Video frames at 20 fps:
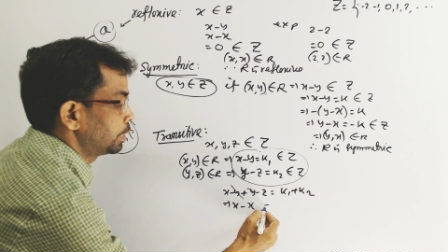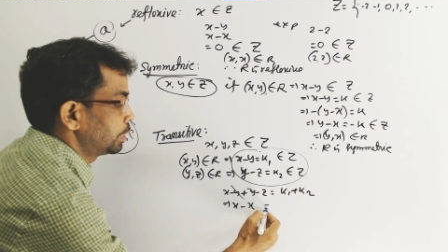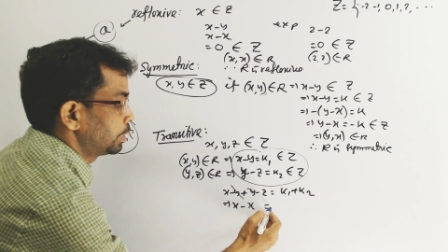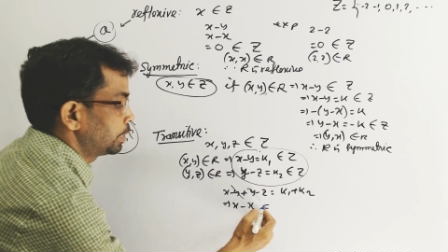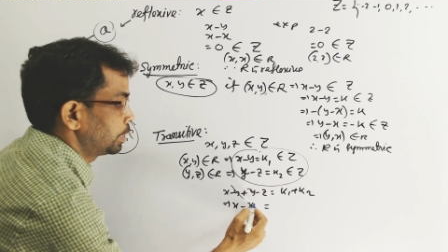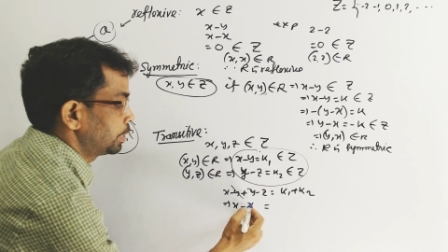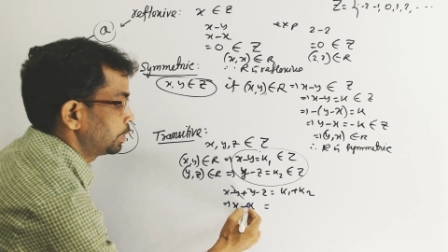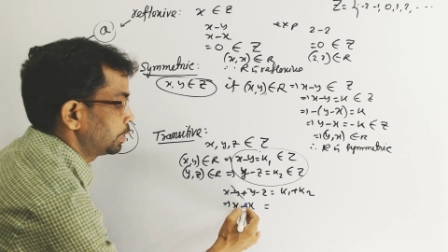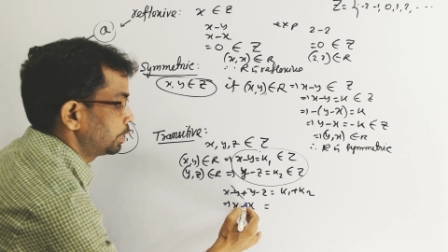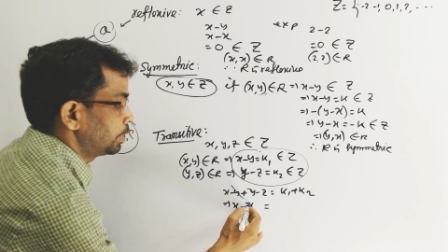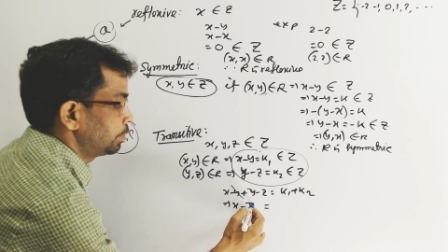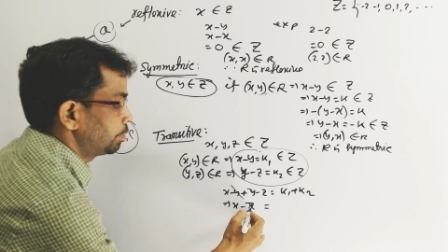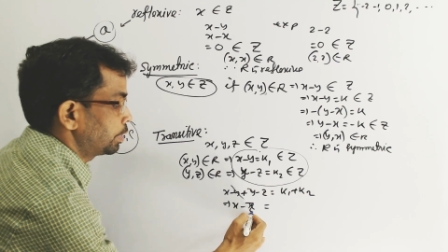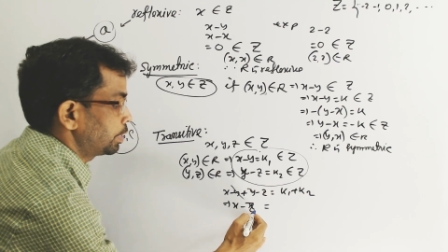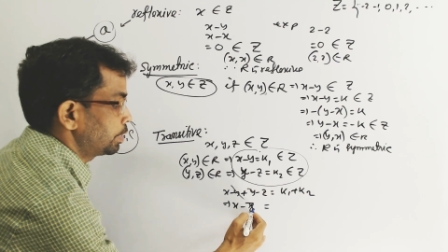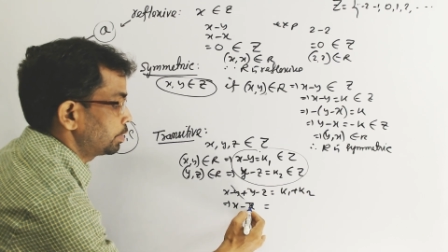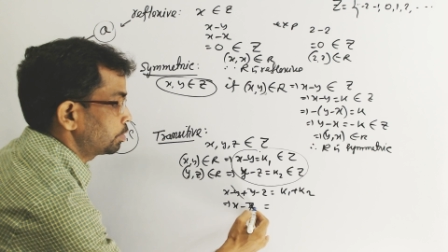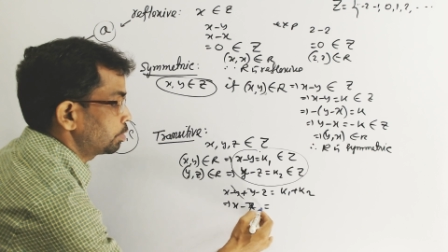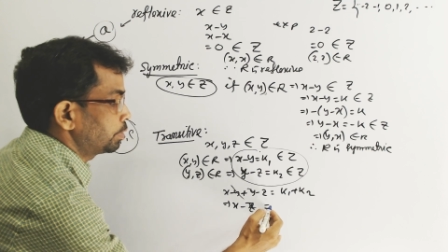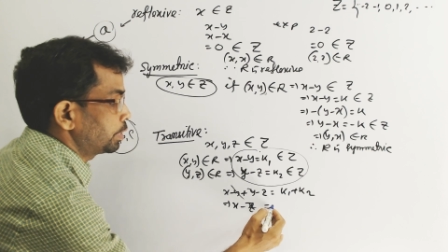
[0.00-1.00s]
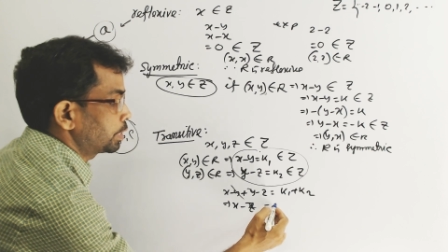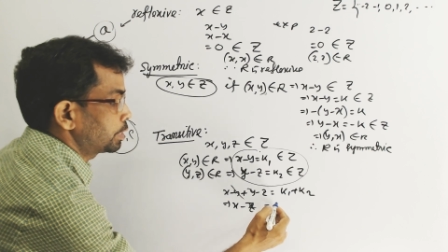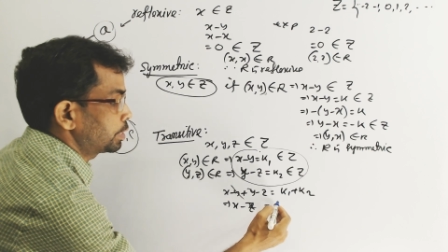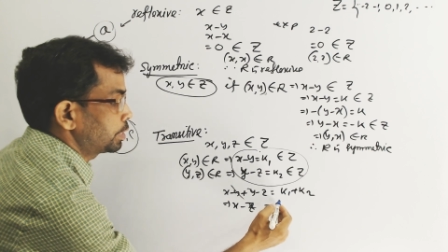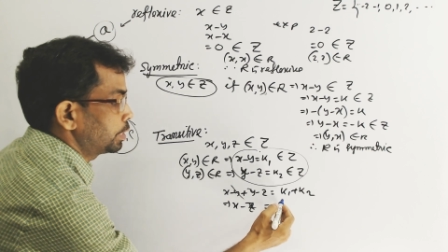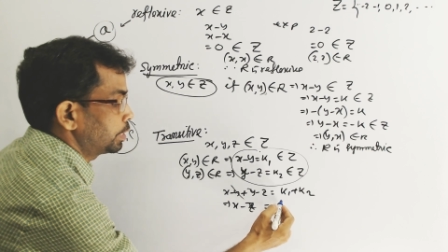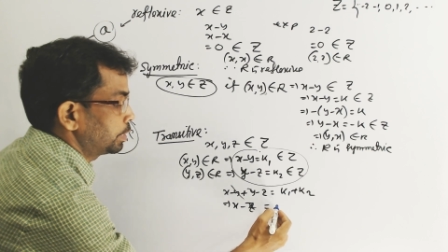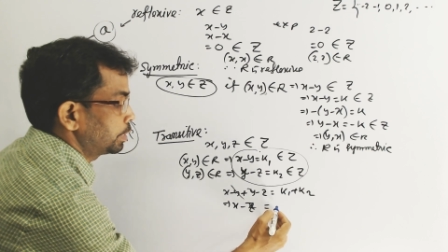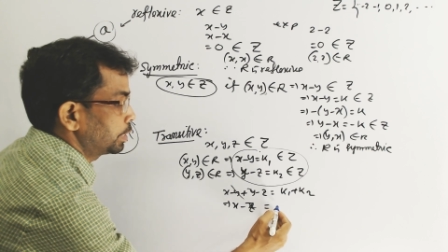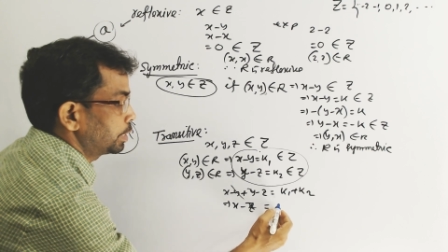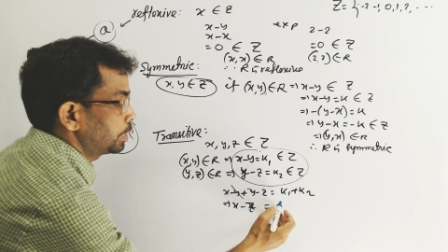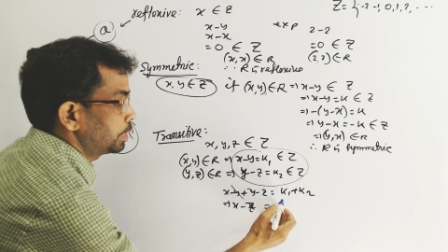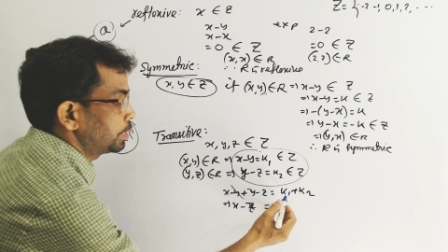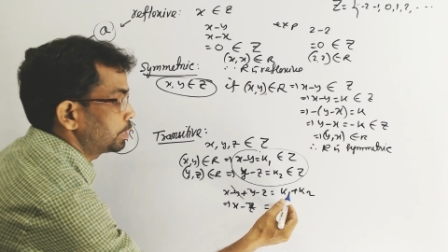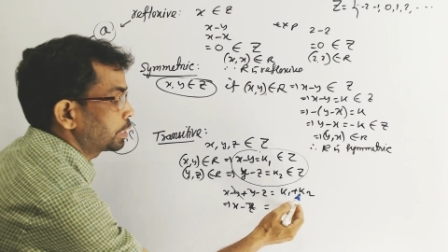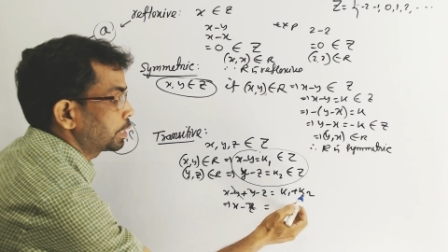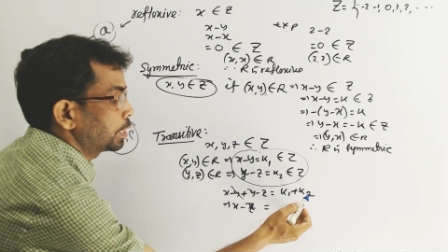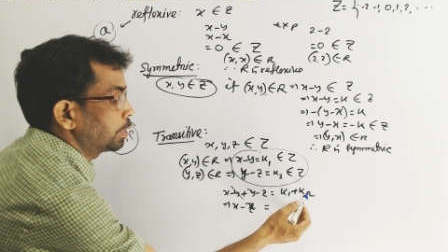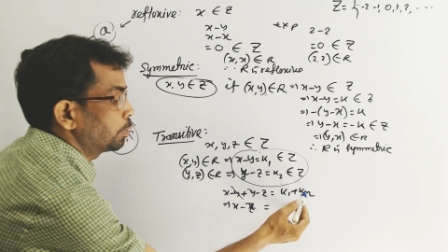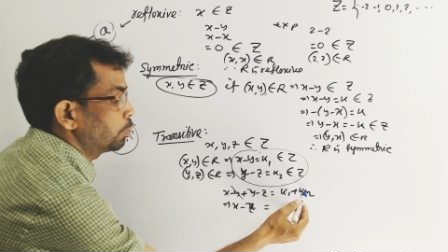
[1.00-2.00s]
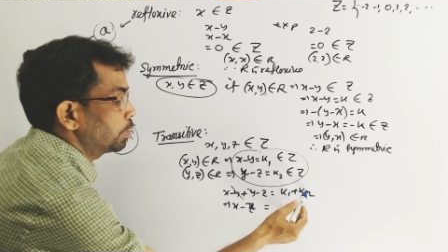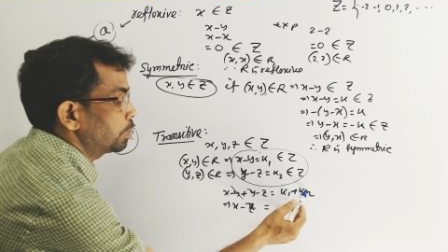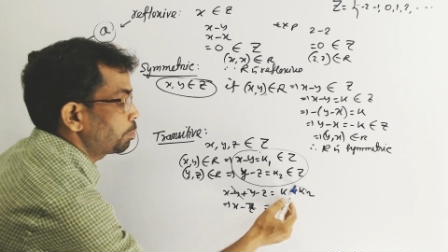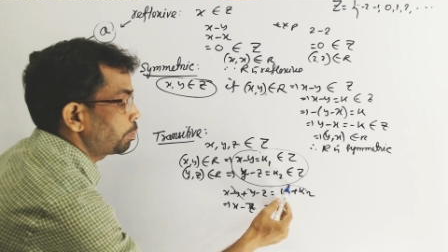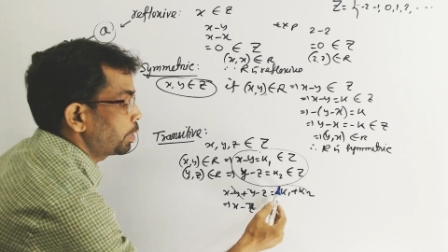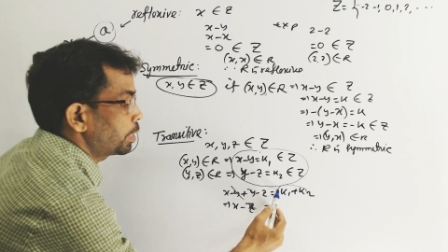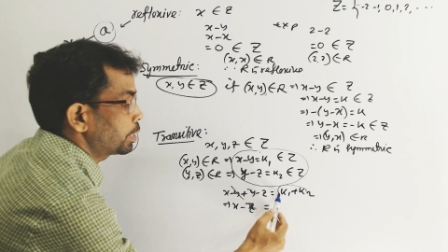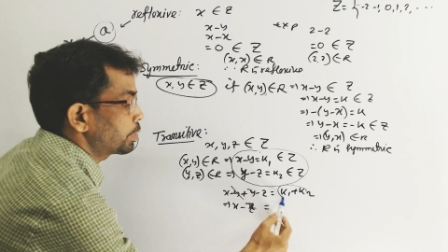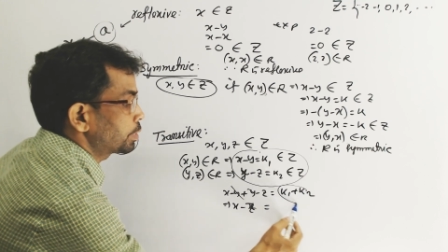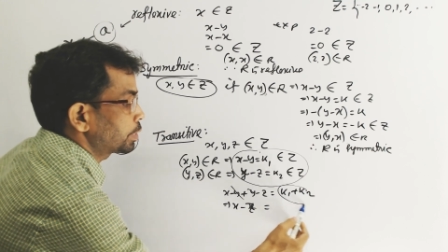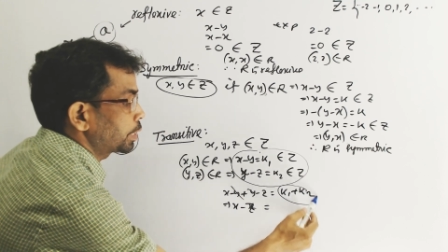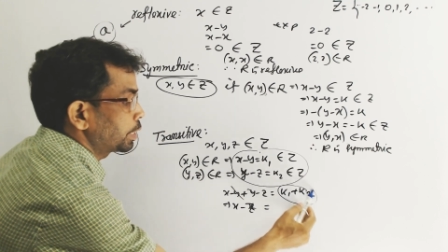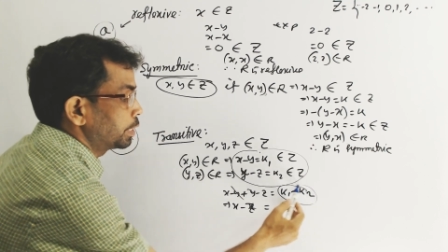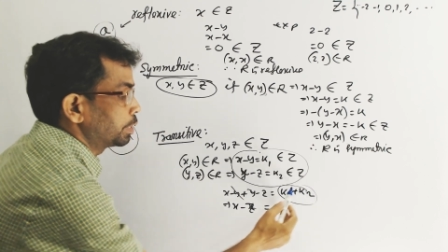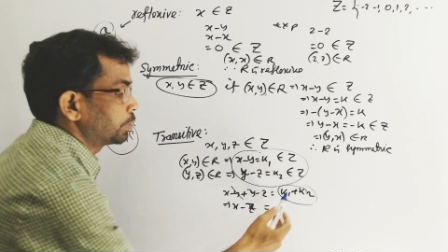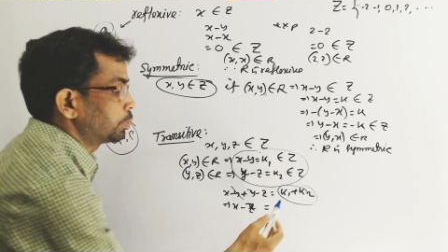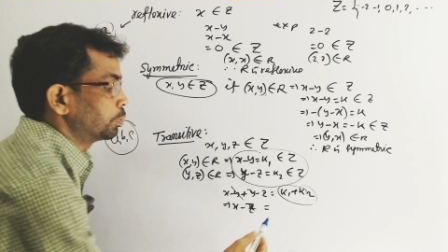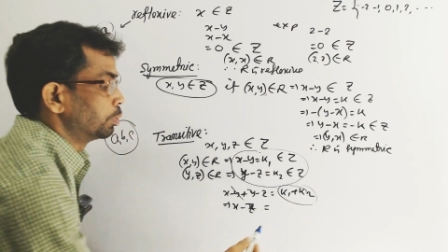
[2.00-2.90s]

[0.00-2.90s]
Difference of x and z is k1 plus k2,